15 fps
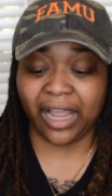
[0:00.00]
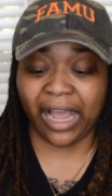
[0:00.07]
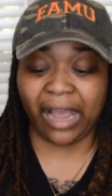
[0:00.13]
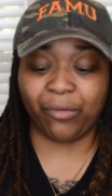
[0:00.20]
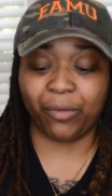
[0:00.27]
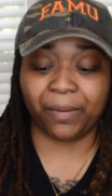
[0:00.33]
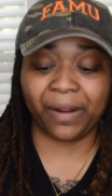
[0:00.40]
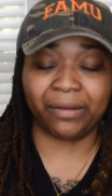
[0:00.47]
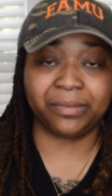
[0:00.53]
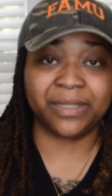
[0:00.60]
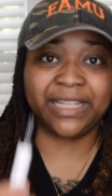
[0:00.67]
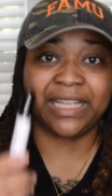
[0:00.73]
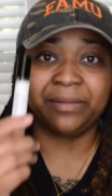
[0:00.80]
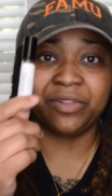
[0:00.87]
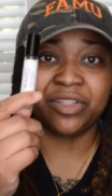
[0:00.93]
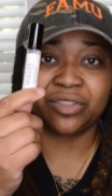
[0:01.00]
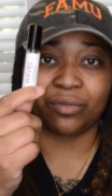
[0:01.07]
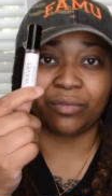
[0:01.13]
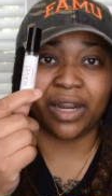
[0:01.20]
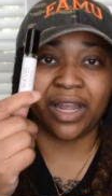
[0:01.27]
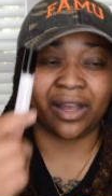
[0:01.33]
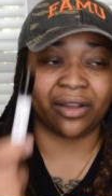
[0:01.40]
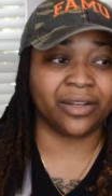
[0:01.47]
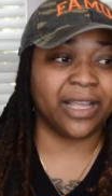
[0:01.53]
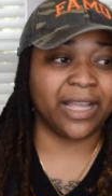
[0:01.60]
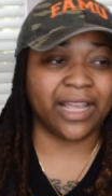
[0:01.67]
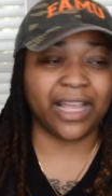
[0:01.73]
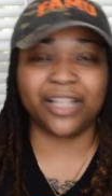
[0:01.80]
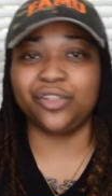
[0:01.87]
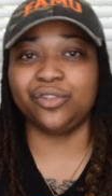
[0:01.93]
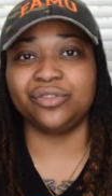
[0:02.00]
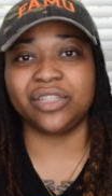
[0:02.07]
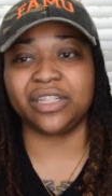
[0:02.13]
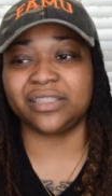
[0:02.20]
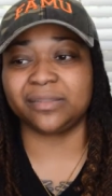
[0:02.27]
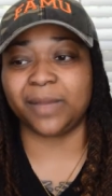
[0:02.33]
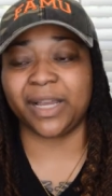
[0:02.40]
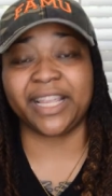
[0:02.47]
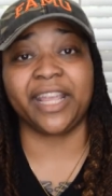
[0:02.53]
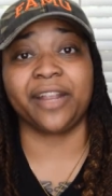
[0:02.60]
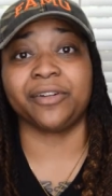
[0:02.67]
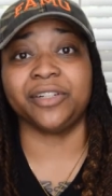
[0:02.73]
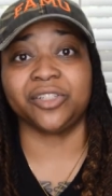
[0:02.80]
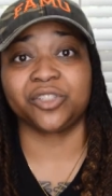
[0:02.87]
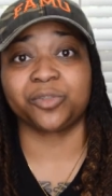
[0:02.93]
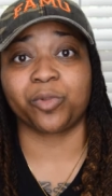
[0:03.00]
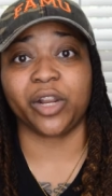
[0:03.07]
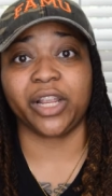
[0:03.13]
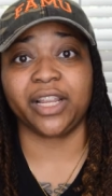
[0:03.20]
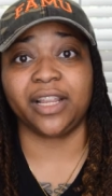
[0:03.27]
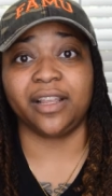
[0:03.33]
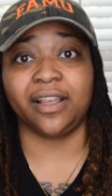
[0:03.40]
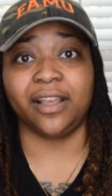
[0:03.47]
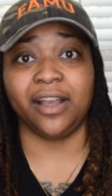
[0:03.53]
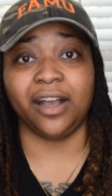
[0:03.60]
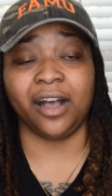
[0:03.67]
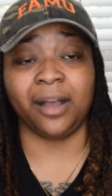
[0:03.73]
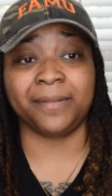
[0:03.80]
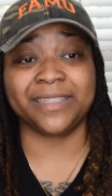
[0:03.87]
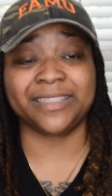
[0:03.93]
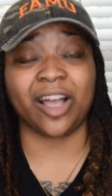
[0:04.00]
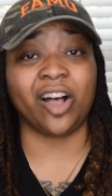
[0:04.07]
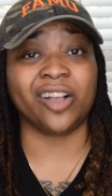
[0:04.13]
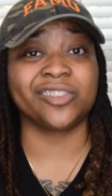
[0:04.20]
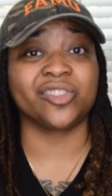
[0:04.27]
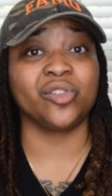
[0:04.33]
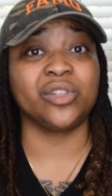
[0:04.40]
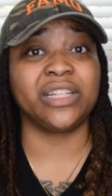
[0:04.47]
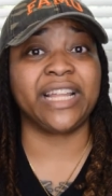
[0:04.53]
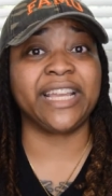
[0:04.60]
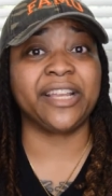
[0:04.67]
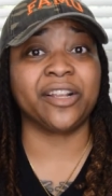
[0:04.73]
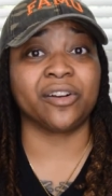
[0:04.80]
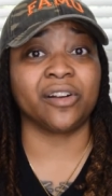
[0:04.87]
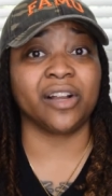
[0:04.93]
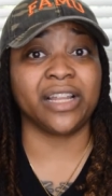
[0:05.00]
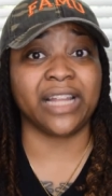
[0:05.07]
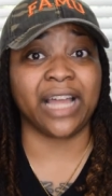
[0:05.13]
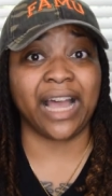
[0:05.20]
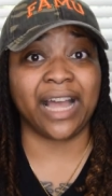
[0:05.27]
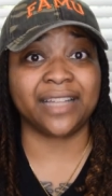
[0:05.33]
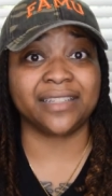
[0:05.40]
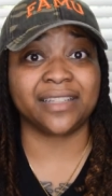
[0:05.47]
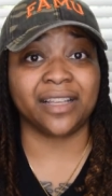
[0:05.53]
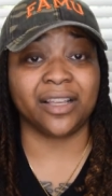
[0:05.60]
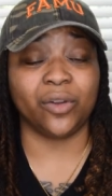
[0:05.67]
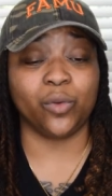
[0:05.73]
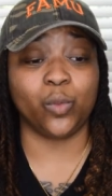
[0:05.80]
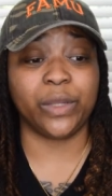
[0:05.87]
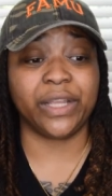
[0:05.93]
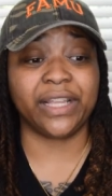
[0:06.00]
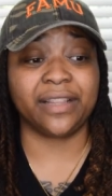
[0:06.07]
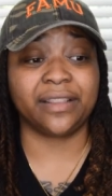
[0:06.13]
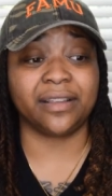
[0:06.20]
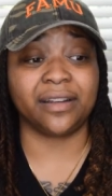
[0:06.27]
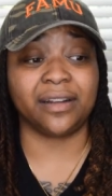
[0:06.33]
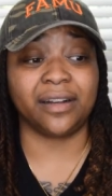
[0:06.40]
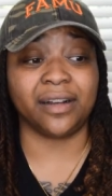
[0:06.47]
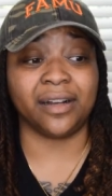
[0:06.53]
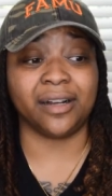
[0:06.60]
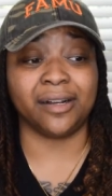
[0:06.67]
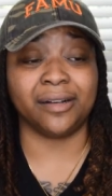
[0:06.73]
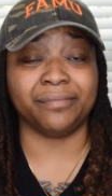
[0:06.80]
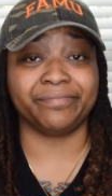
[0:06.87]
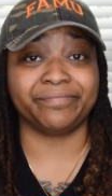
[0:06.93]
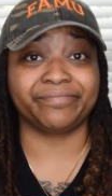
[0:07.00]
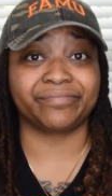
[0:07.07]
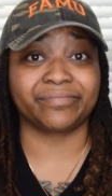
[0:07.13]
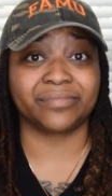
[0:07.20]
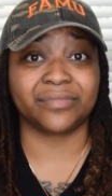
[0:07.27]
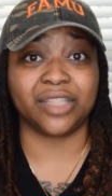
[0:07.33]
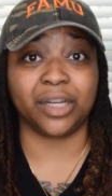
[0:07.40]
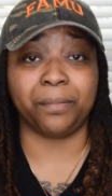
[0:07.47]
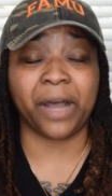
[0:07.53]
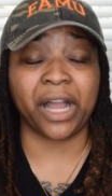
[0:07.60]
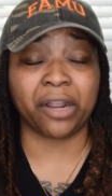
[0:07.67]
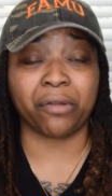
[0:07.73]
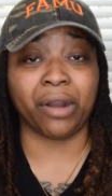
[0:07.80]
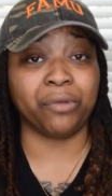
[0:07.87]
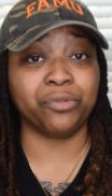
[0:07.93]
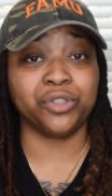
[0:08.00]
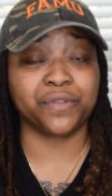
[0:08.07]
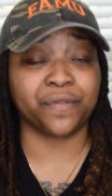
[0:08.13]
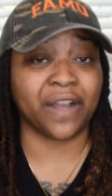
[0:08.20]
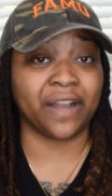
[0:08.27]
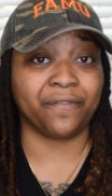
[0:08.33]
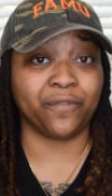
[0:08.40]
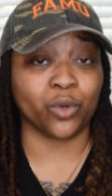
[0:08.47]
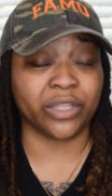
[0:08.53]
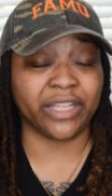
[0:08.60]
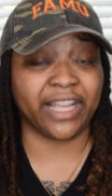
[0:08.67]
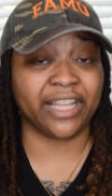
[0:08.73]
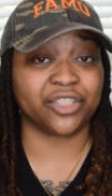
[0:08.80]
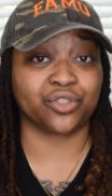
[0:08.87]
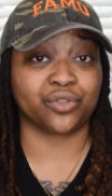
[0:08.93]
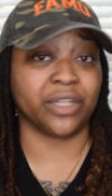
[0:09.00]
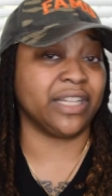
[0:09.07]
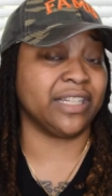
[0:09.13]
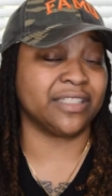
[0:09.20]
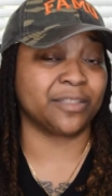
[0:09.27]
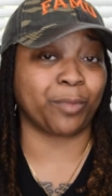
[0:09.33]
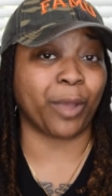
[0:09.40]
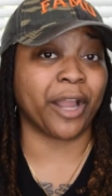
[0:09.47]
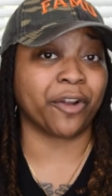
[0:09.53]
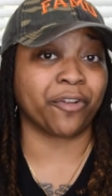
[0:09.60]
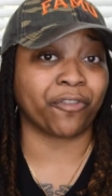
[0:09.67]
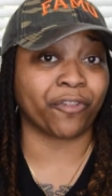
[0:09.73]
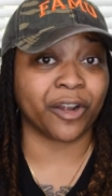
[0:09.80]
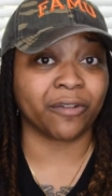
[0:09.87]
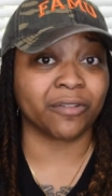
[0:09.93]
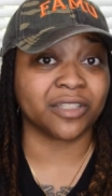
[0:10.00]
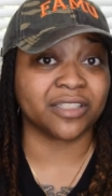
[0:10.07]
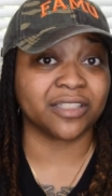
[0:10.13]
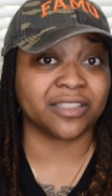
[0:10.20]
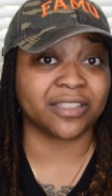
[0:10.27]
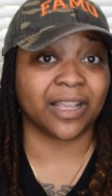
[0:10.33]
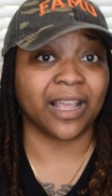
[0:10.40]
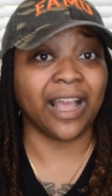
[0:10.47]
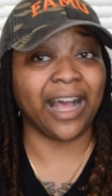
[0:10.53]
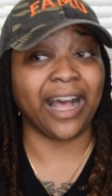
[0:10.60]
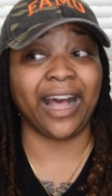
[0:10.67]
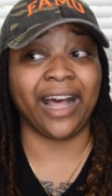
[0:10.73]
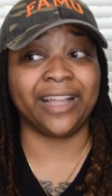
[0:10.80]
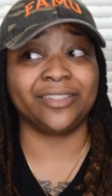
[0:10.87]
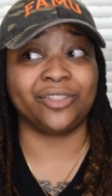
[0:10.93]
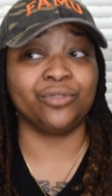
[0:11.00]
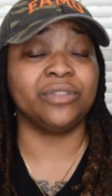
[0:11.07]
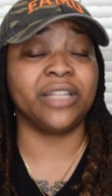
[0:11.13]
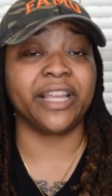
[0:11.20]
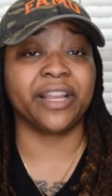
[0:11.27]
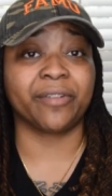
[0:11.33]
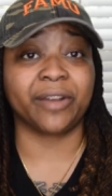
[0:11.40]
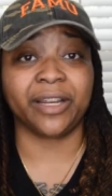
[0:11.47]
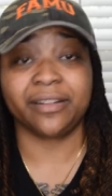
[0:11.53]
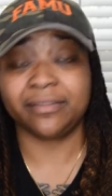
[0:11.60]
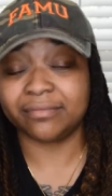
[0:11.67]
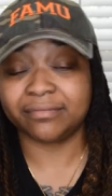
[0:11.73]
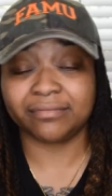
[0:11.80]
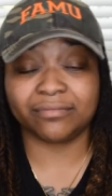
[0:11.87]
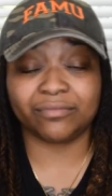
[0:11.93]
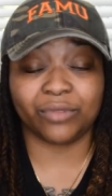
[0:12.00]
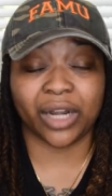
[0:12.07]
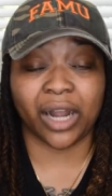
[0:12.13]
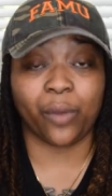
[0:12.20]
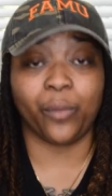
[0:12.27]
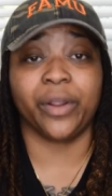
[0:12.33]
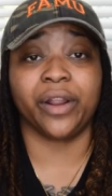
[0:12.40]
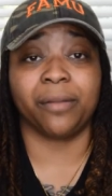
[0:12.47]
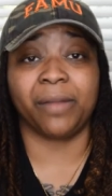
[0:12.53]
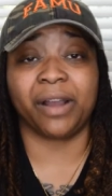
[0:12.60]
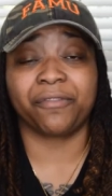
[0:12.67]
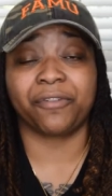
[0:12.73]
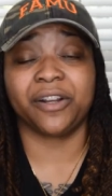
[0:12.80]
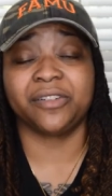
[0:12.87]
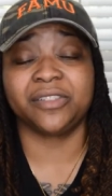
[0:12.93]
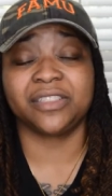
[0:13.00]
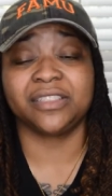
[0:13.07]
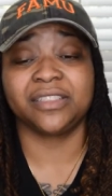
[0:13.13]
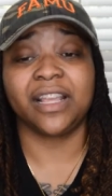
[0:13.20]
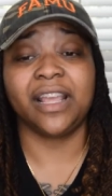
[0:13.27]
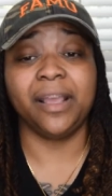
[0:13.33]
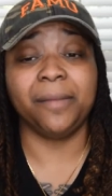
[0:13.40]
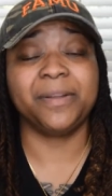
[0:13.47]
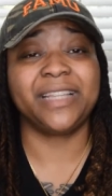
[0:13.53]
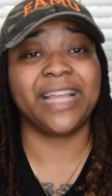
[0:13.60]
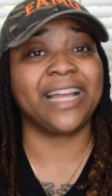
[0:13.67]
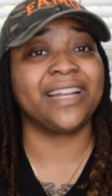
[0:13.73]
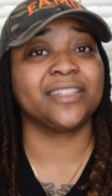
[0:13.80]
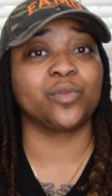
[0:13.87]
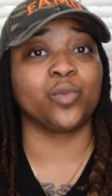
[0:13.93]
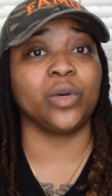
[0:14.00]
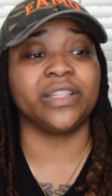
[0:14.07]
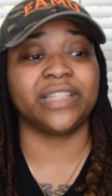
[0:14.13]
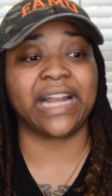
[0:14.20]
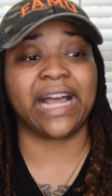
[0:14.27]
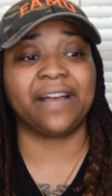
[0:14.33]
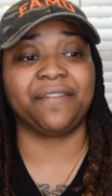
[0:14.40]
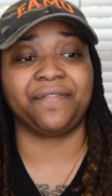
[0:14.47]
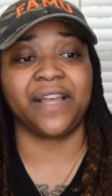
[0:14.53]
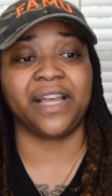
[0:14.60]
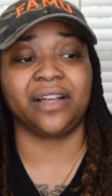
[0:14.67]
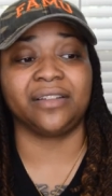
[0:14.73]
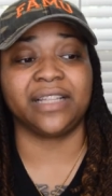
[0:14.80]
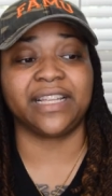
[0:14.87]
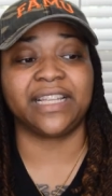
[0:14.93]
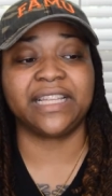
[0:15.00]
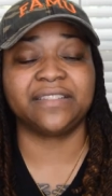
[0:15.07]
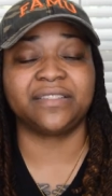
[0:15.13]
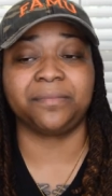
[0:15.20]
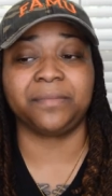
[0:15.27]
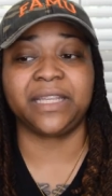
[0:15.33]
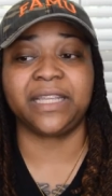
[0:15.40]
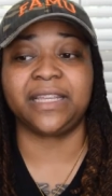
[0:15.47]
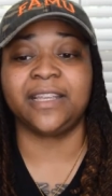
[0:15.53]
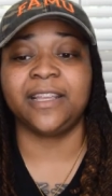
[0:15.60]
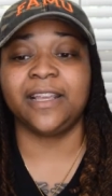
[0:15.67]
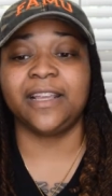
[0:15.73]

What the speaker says: I would probably keep this around and use it as my carrier spray, because I also layer a lot with the Baccarat Rouge 540 X Straight inspired fragrances. I do layering when I wear my fragrances, but that is one that I found that gives me